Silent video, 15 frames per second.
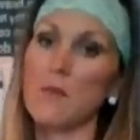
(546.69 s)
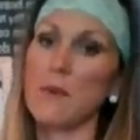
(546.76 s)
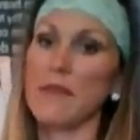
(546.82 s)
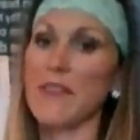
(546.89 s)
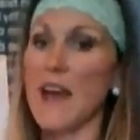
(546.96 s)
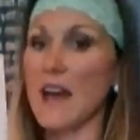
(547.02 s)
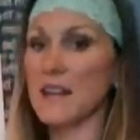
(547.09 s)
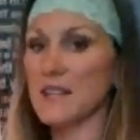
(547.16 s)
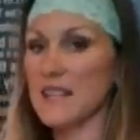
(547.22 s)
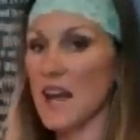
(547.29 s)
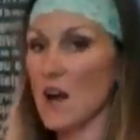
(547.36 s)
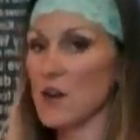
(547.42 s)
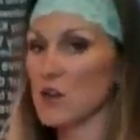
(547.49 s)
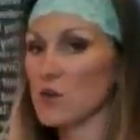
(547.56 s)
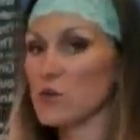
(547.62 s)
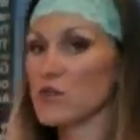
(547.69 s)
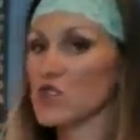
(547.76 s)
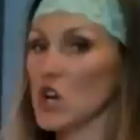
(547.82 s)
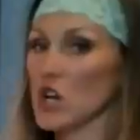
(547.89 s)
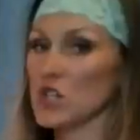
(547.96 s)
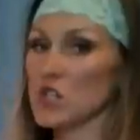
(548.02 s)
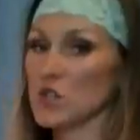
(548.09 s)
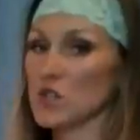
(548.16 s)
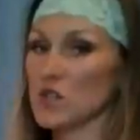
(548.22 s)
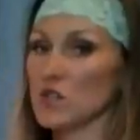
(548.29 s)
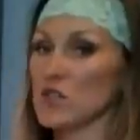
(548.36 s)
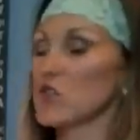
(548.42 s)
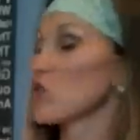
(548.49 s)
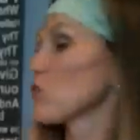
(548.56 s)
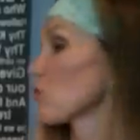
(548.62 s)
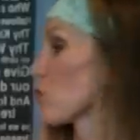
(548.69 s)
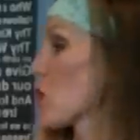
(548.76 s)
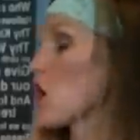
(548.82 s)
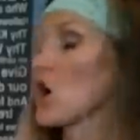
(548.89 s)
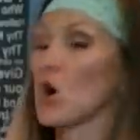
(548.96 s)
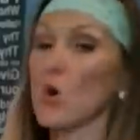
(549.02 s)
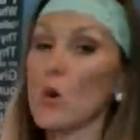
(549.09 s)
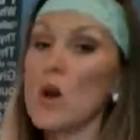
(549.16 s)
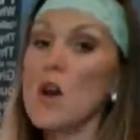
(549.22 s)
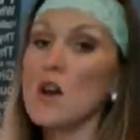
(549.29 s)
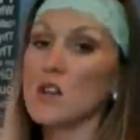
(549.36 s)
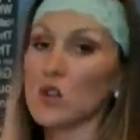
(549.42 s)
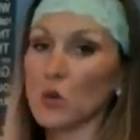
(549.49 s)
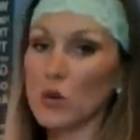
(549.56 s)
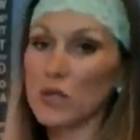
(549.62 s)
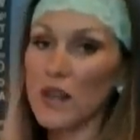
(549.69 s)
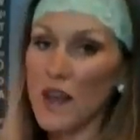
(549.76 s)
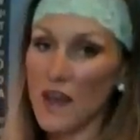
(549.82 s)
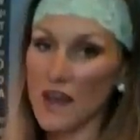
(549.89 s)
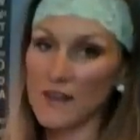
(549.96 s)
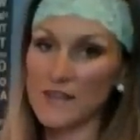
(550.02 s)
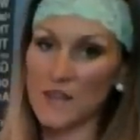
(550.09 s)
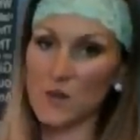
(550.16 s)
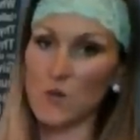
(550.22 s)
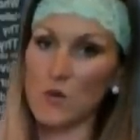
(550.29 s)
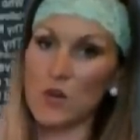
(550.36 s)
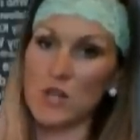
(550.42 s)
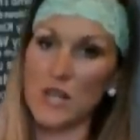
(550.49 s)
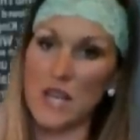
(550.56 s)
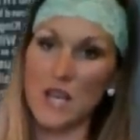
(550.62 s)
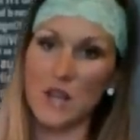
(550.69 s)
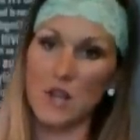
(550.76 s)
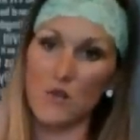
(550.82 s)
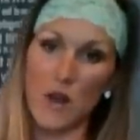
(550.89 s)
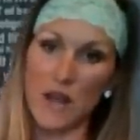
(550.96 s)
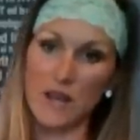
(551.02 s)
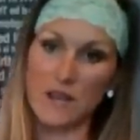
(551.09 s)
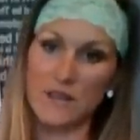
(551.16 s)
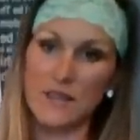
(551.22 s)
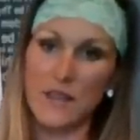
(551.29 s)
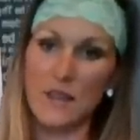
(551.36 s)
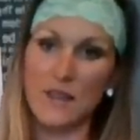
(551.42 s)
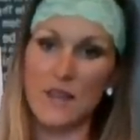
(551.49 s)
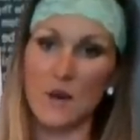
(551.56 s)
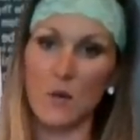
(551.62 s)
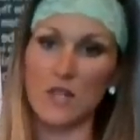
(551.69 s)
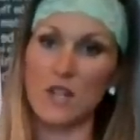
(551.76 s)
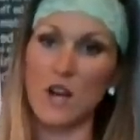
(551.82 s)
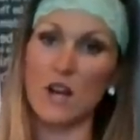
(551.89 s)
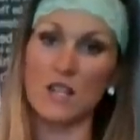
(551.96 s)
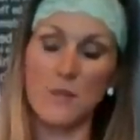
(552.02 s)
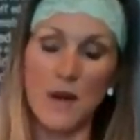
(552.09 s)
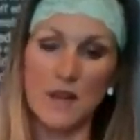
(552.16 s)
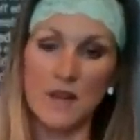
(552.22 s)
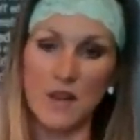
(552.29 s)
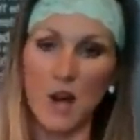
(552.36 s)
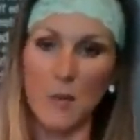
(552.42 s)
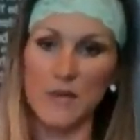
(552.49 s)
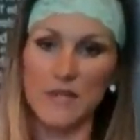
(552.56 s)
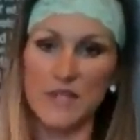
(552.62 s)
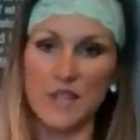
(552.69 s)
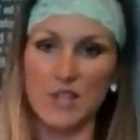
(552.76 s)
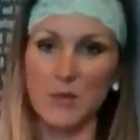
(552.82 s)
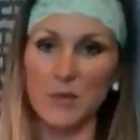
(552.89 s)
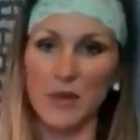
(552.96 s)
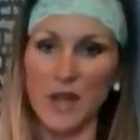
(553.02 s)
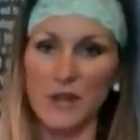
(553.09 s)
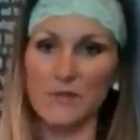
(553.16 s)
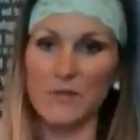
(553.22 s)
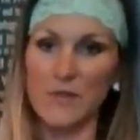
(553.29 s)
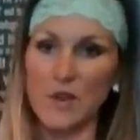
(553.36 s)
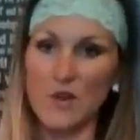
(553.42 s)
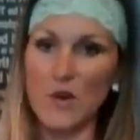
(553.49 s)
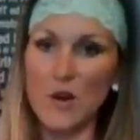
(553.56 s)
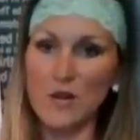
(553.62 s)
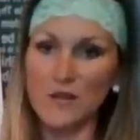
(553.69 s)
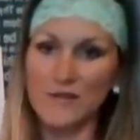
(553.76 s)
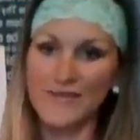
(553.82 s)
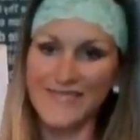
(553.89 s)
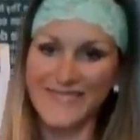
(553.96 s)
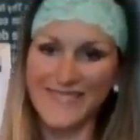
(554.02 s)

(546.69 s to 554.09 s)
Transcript: But that is how you start to grow your legs in order to hit the ranks that we talked about in the compensation plan. Cool?